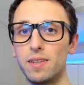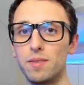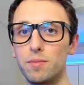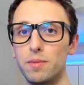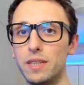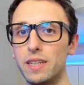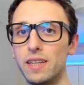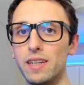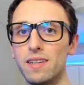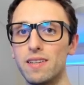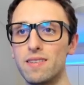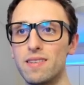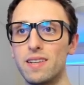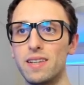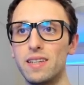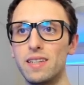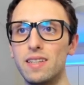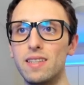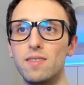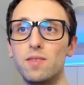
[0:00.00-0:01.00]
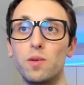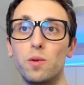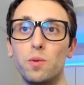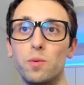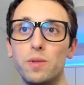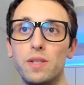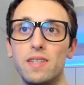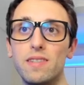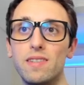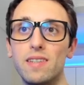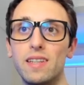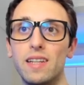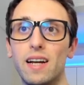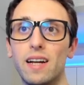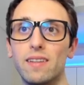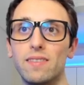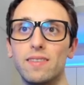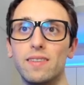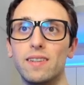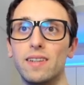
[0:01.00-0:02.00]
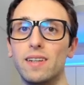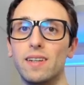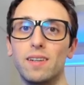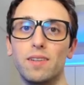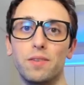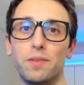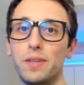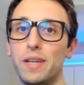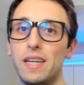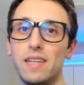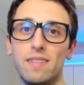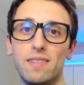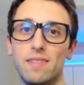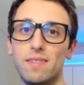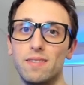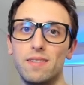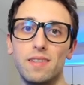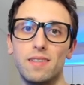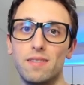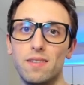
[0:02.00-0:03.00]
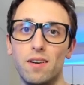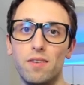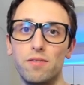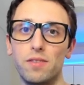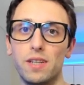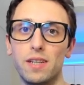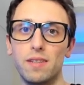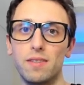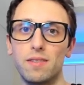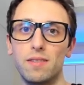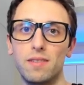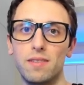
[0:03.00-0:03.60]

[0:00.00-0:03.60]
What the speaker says: because it's so easy that, okay, it's obvious.